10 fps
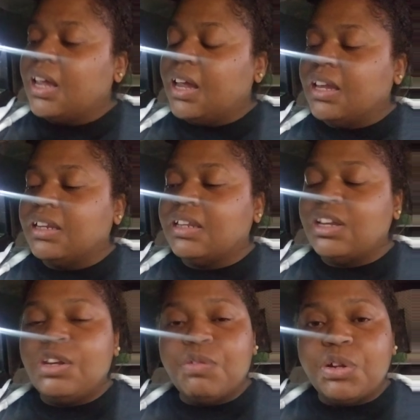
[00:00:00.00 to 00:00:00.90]
And
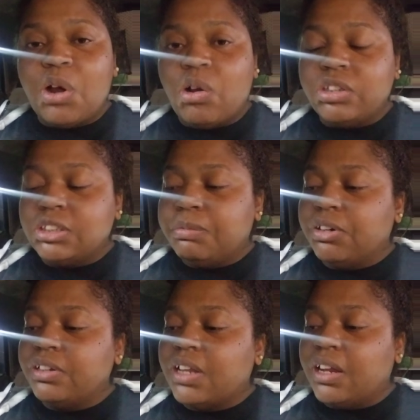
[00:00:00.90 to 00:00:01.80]
thank you for the Holy
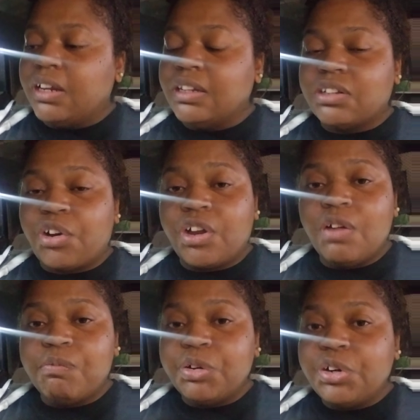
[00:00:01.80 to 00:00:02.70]
Spirit that is our
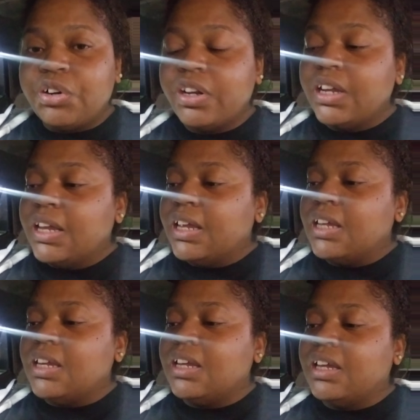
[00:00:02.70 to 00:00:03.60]
comforter.
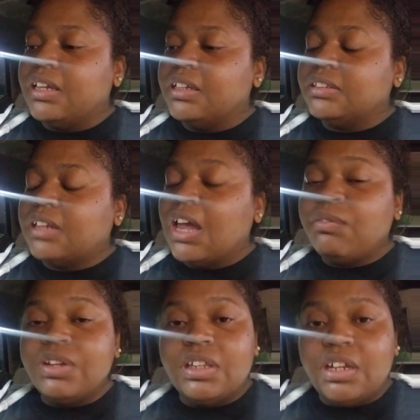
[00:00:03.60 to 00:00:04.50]
He is
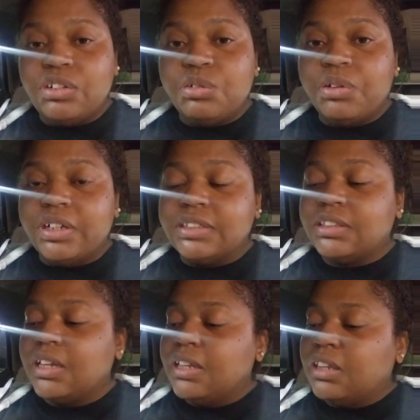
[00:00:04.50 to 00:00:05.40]
everything to us
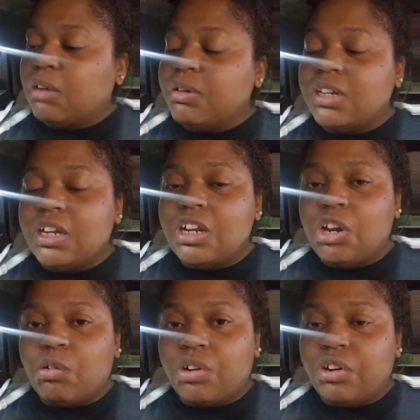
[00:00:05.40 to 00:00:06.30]
that we need
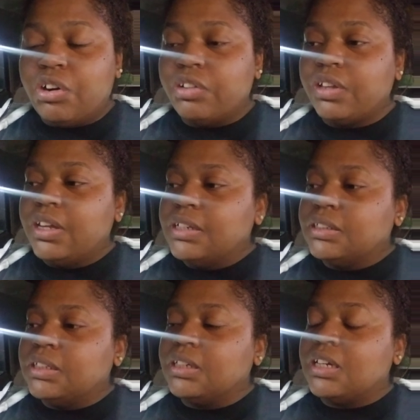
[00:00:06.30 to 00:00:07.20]
here on earth
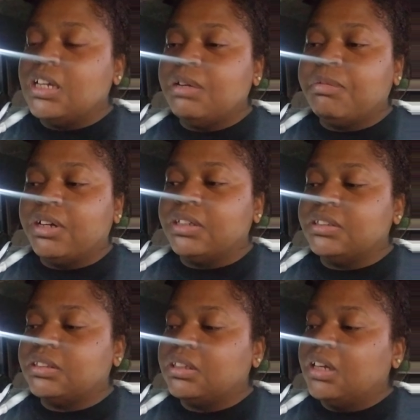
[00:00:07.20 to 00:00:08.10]
to keep
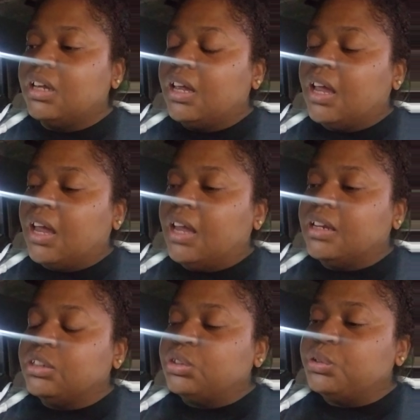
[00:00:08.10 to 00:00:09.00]
us
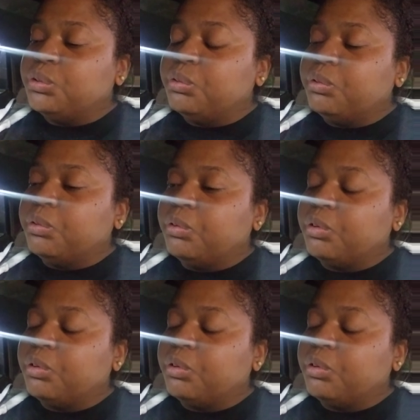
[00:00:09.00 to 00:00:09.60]
and to